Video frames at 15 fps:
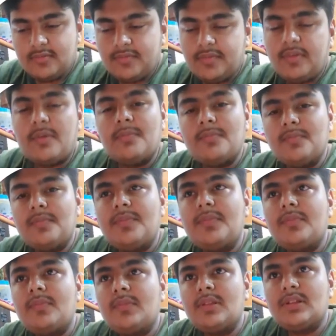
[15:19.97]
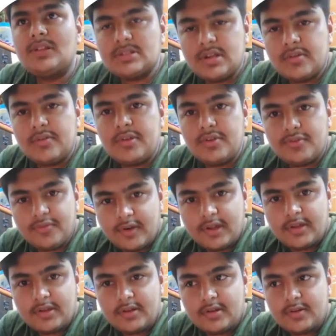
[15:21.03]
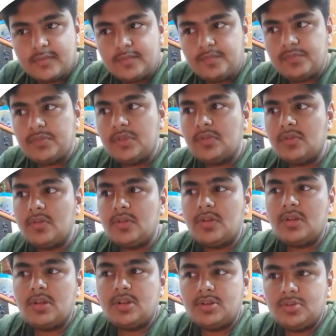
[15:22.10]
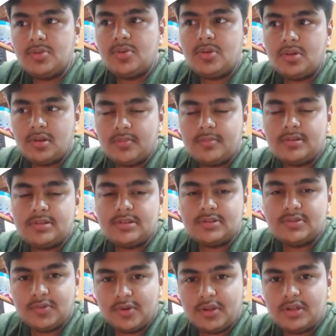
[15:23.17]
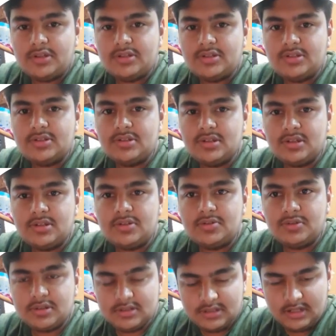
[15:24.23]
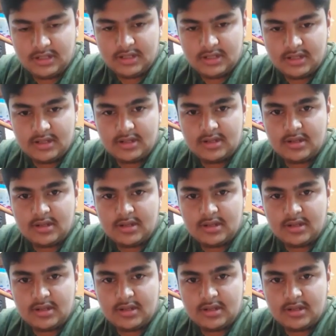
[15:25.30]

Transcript: From the discovery of fire to Columbus's voyage into the sea,